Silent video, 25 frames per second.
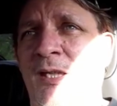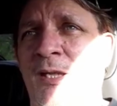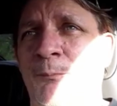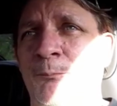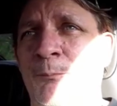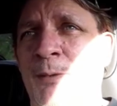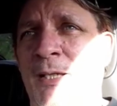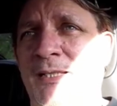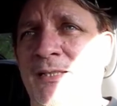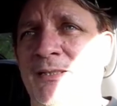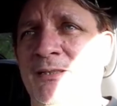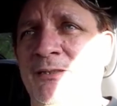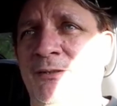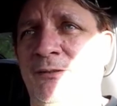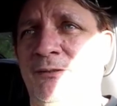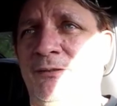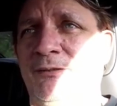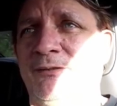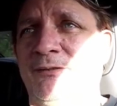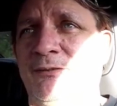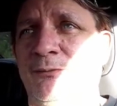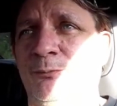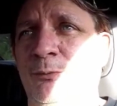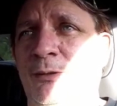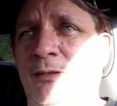My
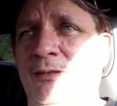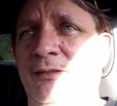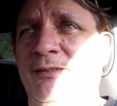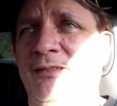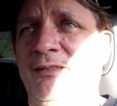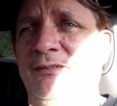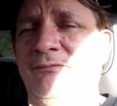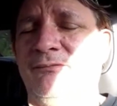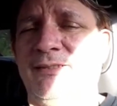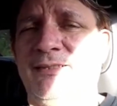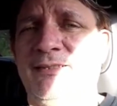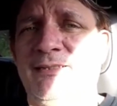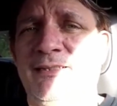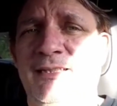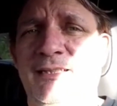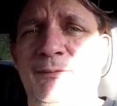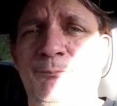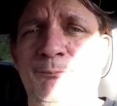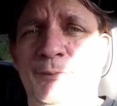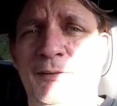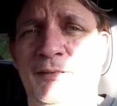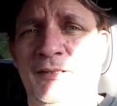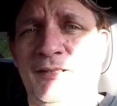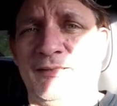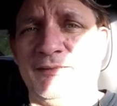insurance is relatively
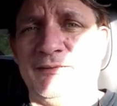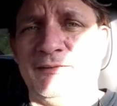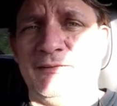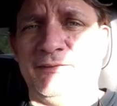cheap because